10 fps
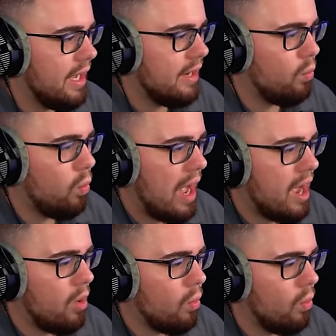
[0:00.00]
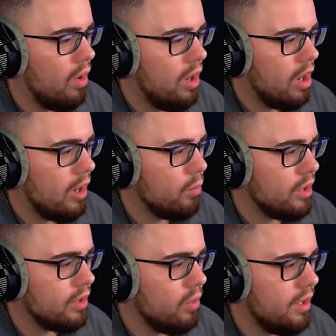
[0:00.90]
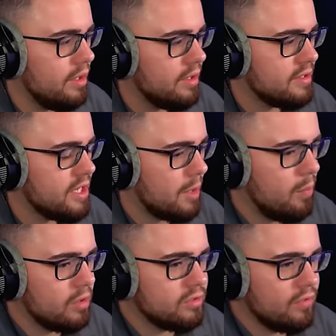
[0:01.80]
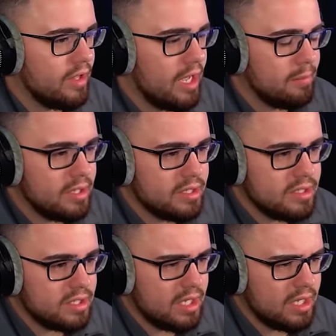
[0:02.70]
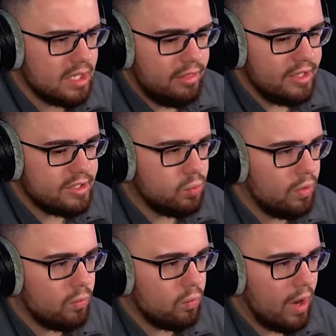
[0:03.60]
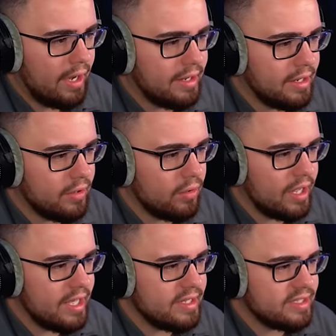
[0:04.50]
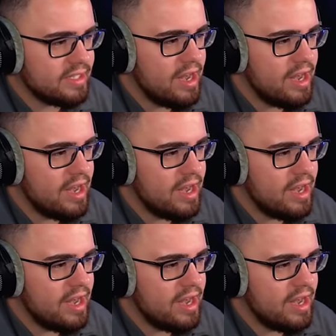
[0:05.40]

And wow, all right, we're gonna go ahead and get the tech parts for that because uh, this one right here is